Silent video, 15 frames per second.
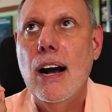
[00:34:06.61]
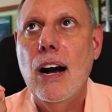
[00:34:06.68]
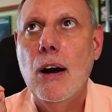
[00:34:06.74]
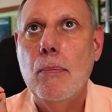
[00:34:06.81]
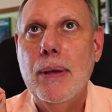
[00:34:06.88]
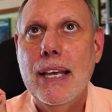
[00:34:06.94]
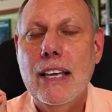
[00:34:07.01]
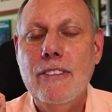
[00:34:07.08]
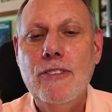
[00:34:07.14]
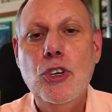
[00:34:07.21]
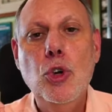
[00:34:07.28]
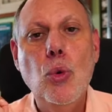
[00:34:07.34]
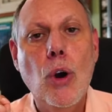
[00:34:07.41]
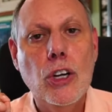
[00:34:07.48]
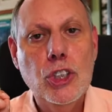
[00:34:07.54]
Um,
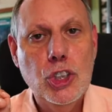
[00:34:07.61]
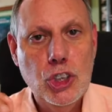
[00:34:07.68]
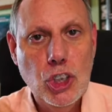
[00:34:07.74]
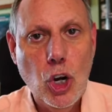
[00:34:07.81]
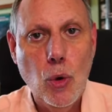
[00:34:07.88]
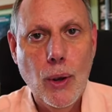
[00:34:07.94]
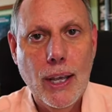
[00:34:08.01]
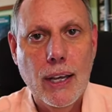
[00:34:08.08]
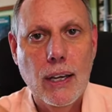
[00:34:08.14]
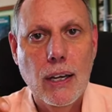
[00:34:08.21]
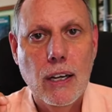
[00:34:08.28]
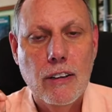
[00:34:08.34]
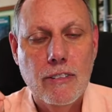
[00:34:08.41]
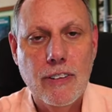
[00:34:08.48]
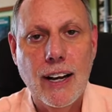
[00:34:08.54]
if you are
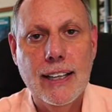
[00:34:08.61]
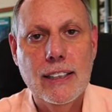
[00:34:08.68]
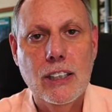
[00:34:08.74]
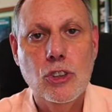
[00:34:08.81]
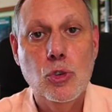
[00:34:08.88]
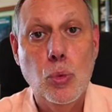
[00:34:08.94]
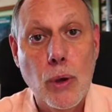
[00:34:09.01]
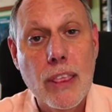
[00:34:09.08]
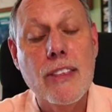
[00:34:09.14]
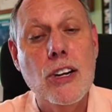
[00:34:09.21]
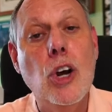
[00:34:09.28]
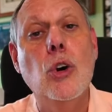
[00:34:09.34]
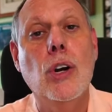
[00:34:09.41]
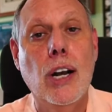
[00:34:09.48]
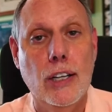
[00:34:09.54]
showing violence
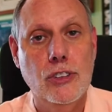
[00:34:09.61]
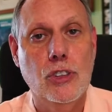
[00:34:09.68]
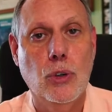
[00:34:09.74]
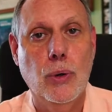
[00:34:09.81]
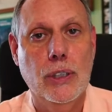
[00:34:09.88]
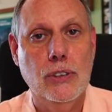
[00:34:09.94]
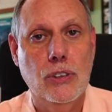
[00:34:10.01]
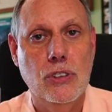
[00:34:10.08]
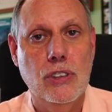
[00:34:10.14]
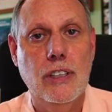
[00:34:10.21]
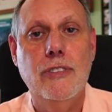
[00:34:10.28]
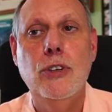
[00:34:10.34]
with no consequences,